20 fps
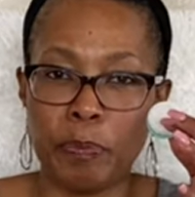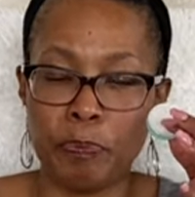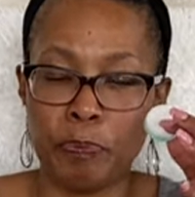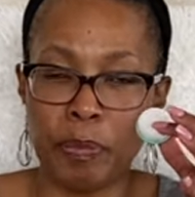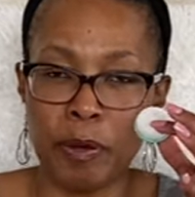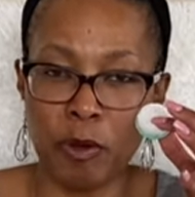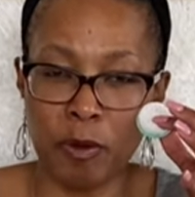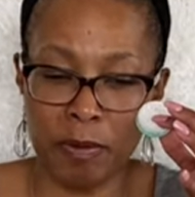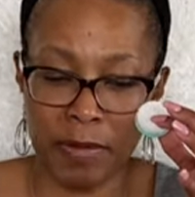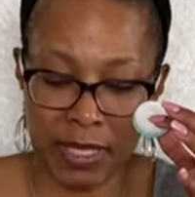
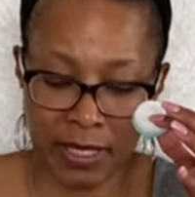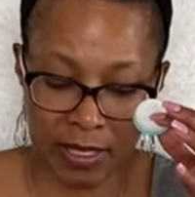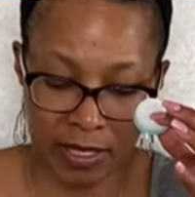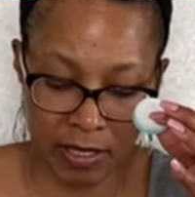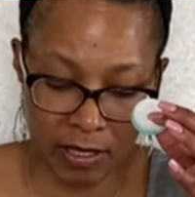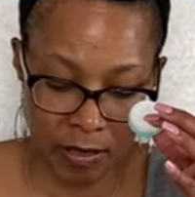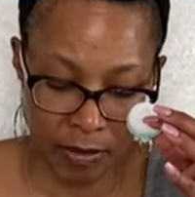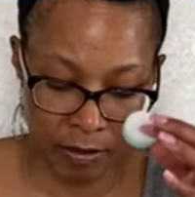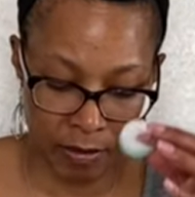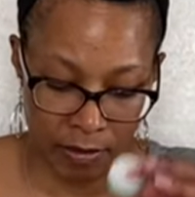pumice
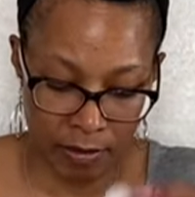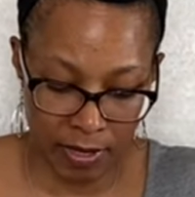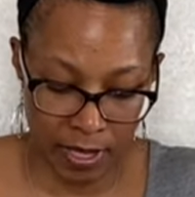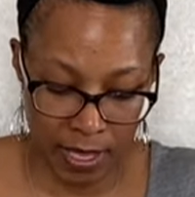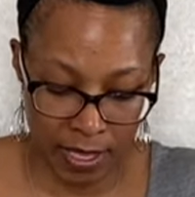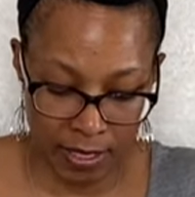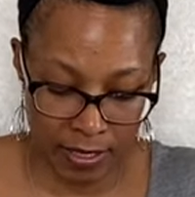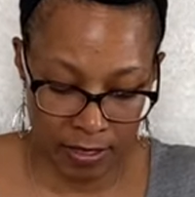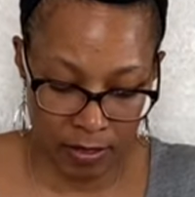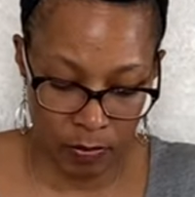stone
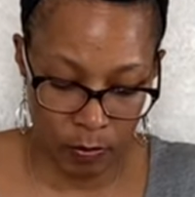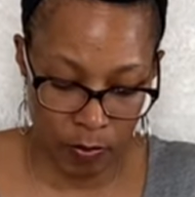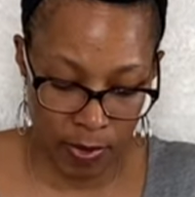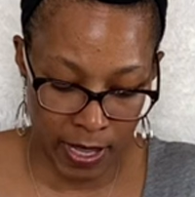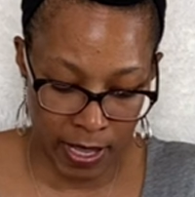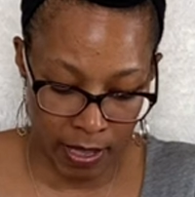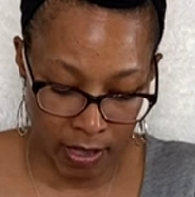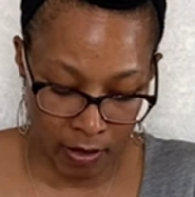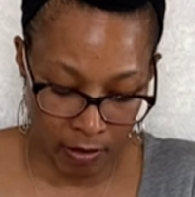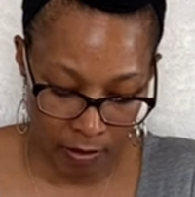as
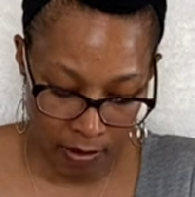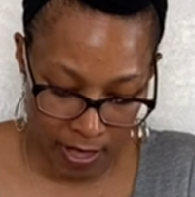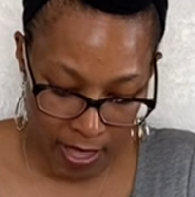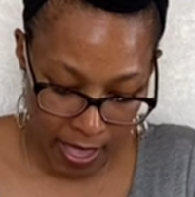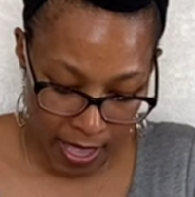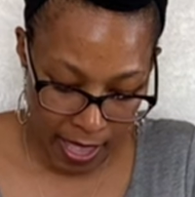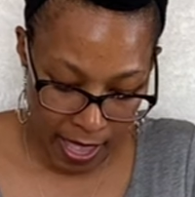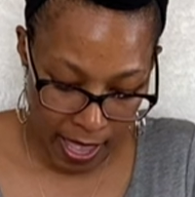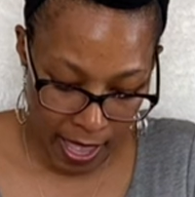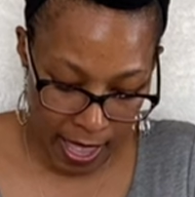well,
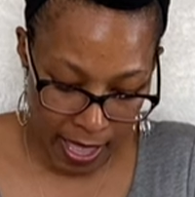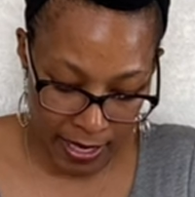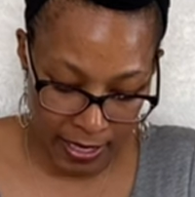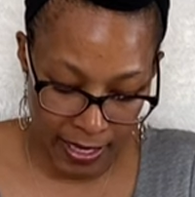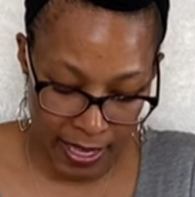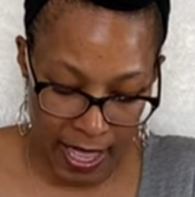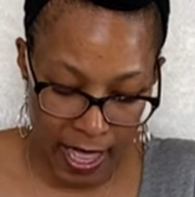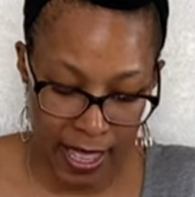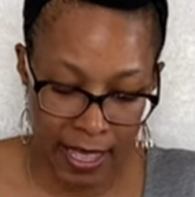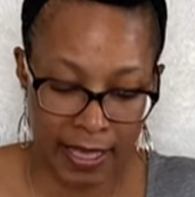and
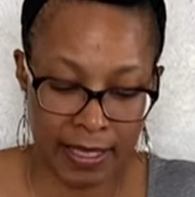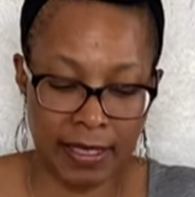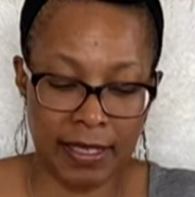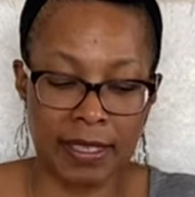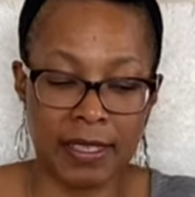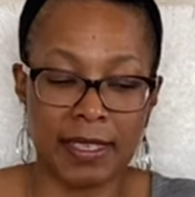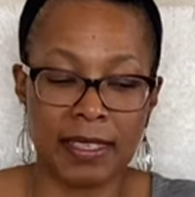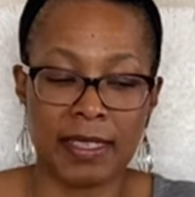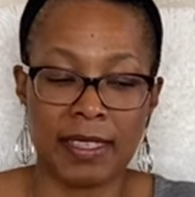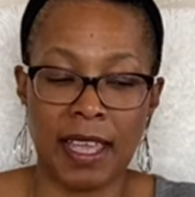it has a
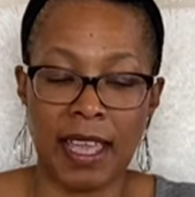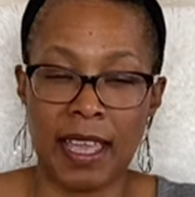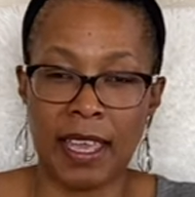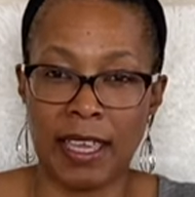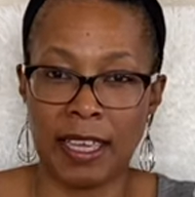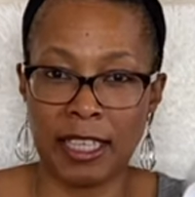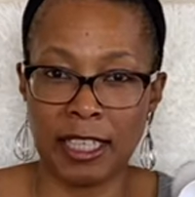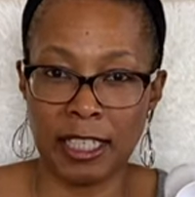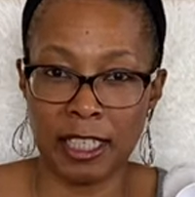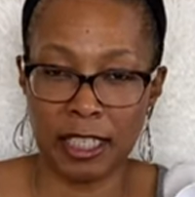
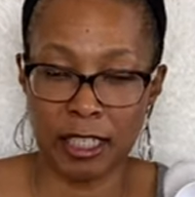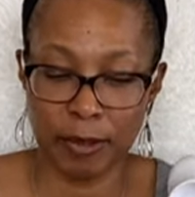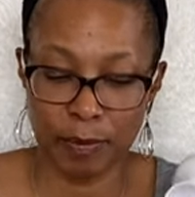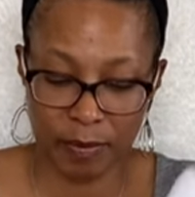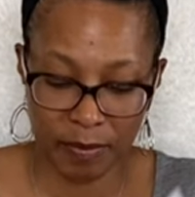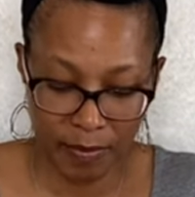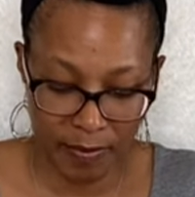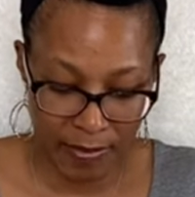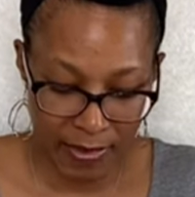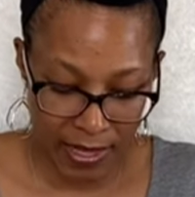stand,
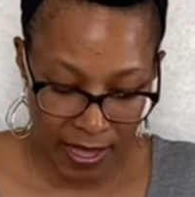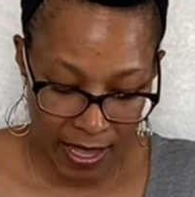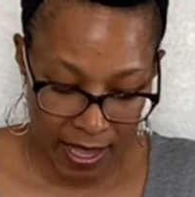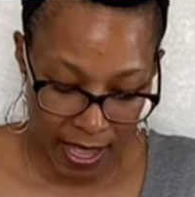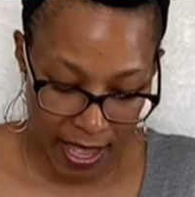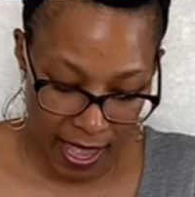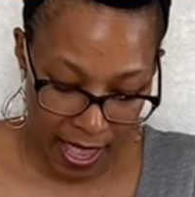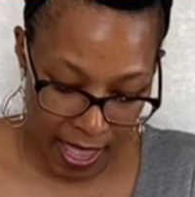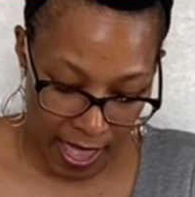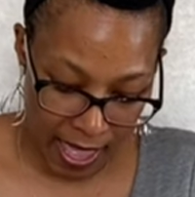
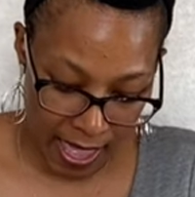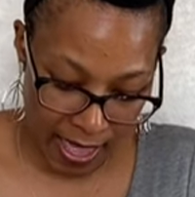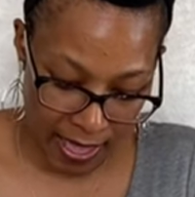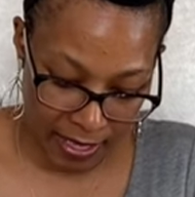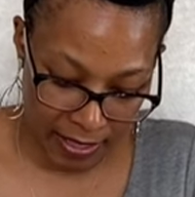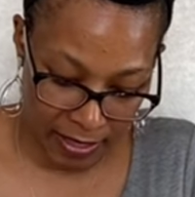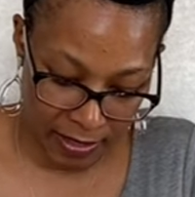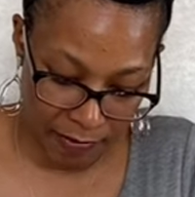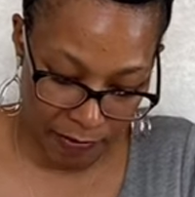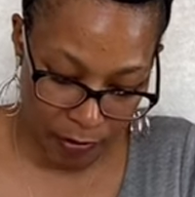
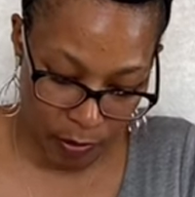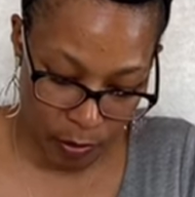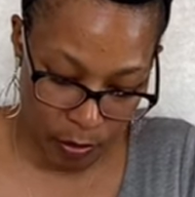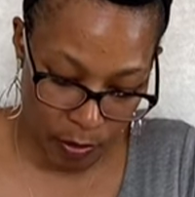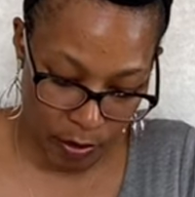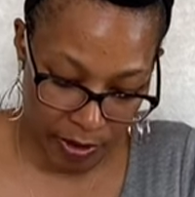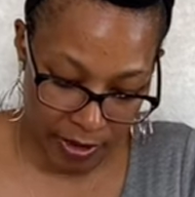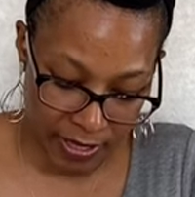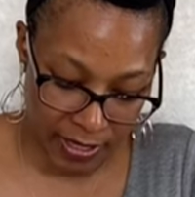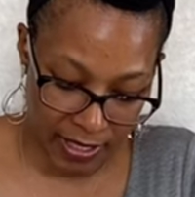and of
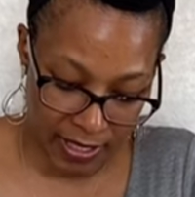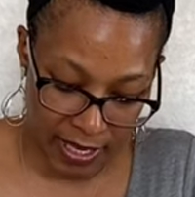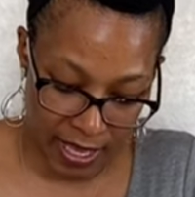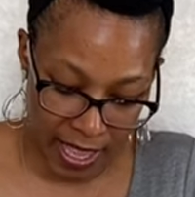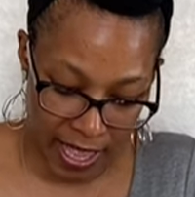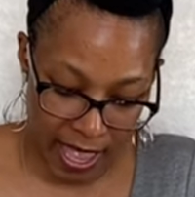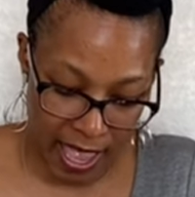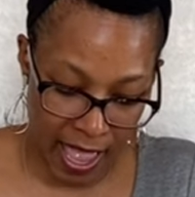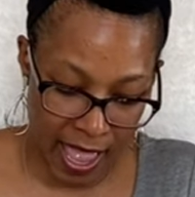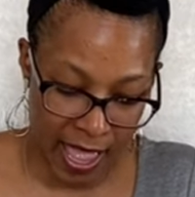course
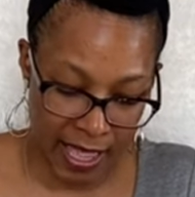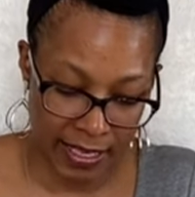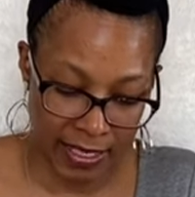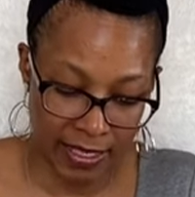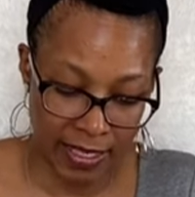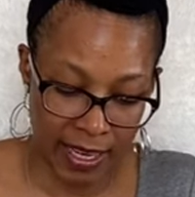it has